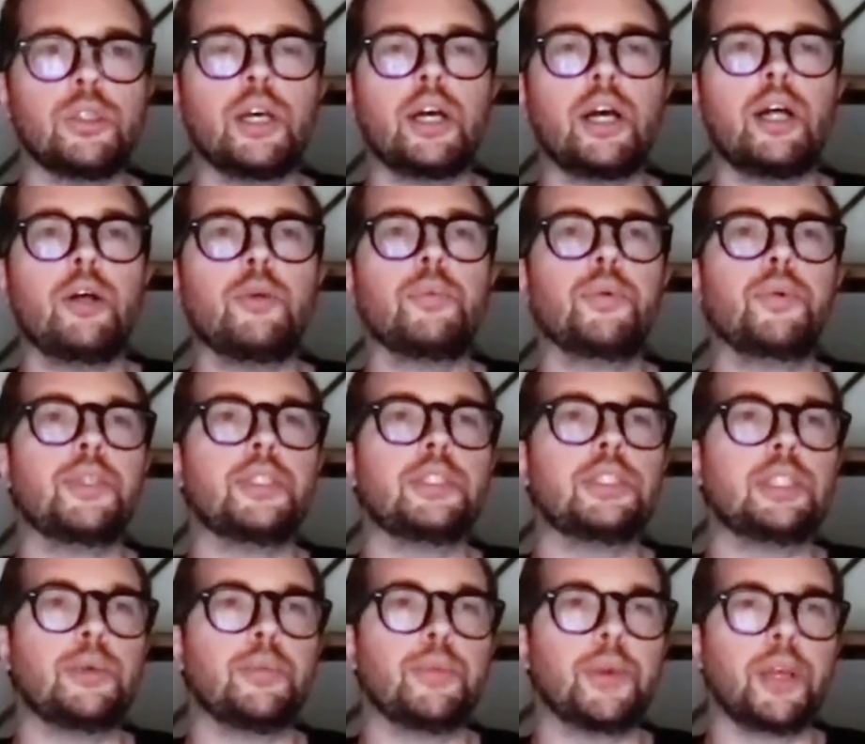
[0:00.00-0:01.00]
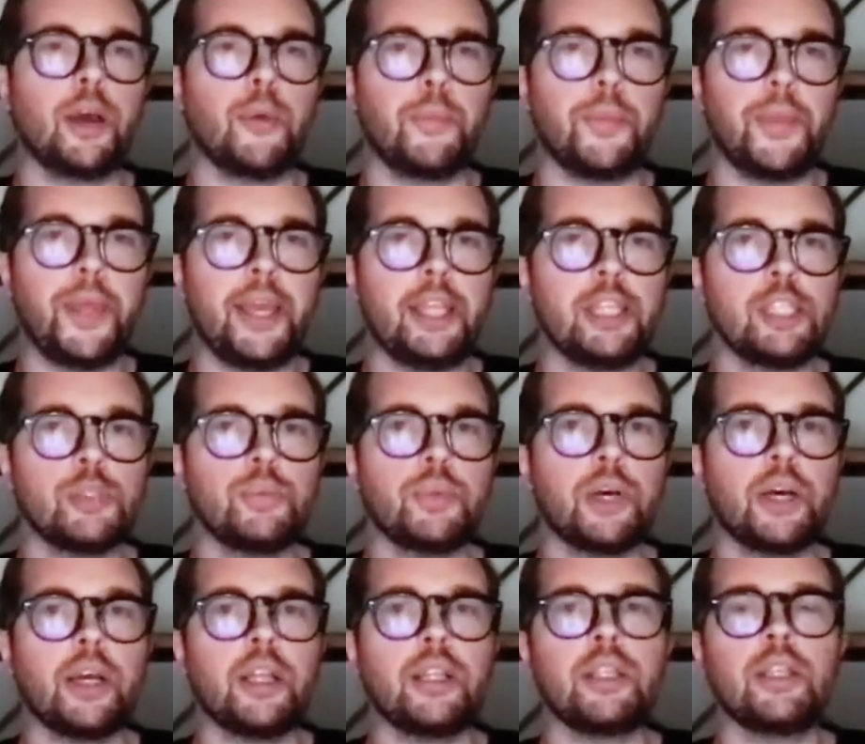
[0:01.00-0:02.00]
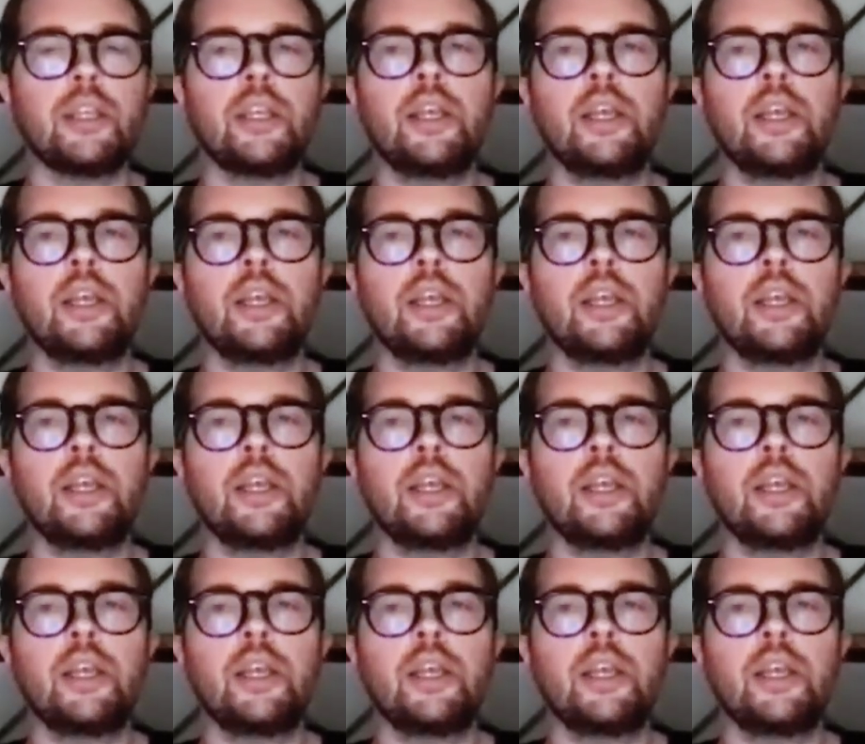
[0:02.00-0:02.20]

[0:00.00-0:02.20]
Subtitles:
help with some campaigns, but